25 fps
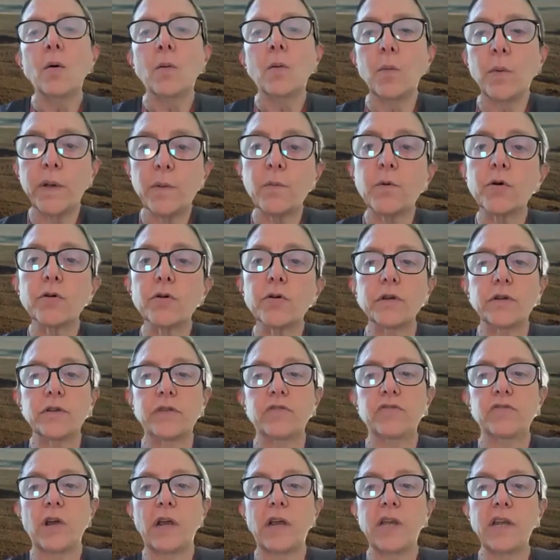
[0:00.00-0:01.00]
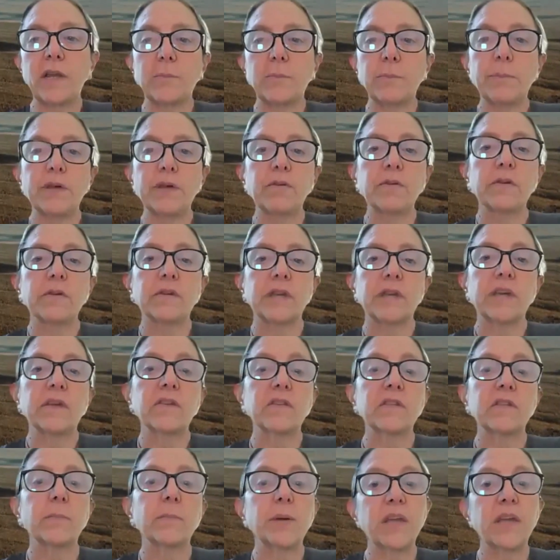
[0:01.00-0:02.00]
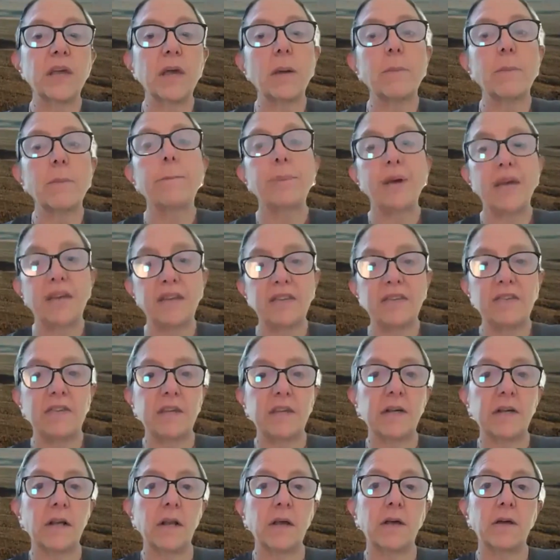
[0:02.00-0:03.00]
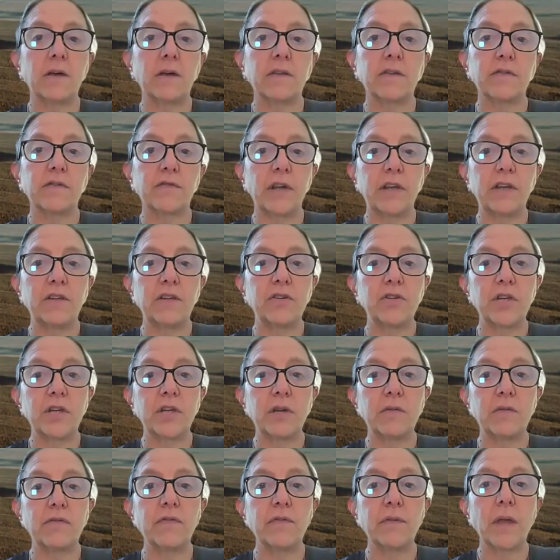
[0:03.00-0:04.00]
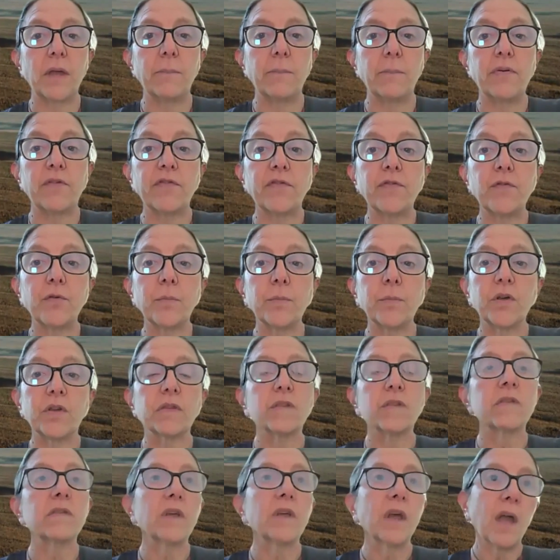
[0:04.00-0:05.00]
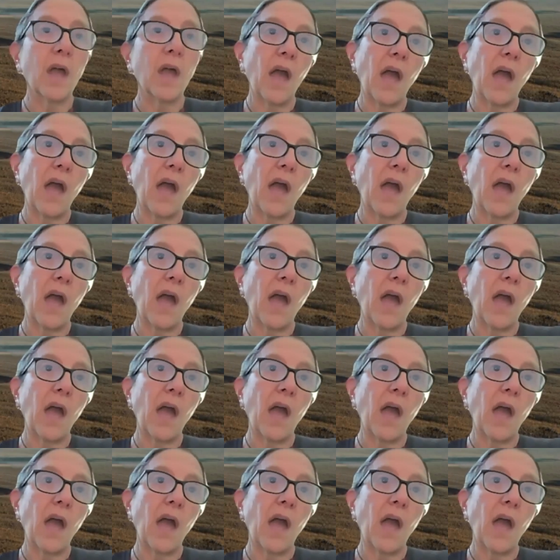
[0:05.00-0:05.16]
We want Australian buildings to become best in class for energy performance.